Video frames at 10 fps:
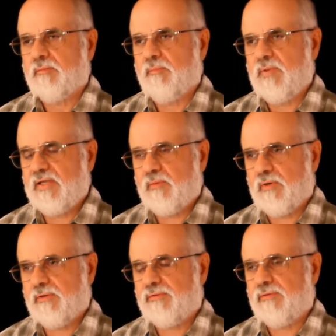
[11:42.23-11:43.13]
be
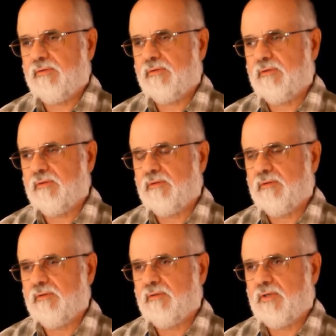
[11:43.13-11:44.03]
with,
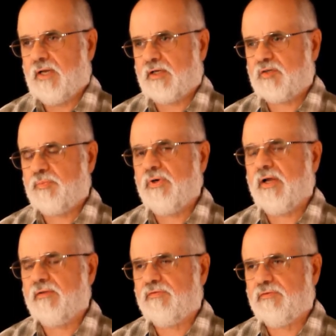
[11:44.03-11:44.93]
and
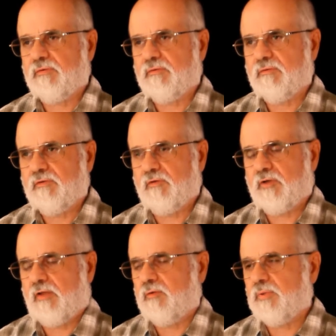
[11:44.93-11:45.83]
express to
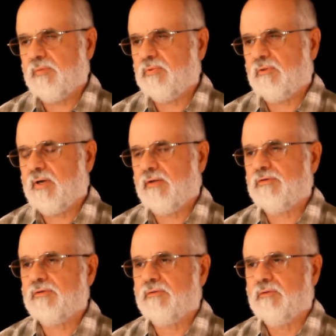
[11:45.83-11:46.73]
the other people around
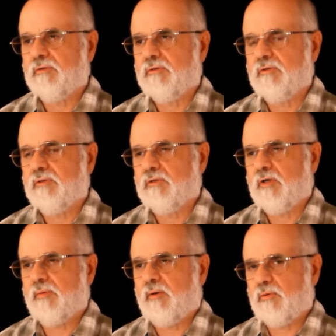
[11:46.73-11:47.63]
you
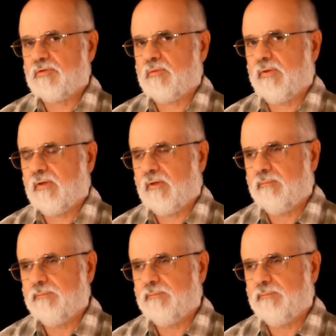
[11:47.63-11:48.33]
about what's going on.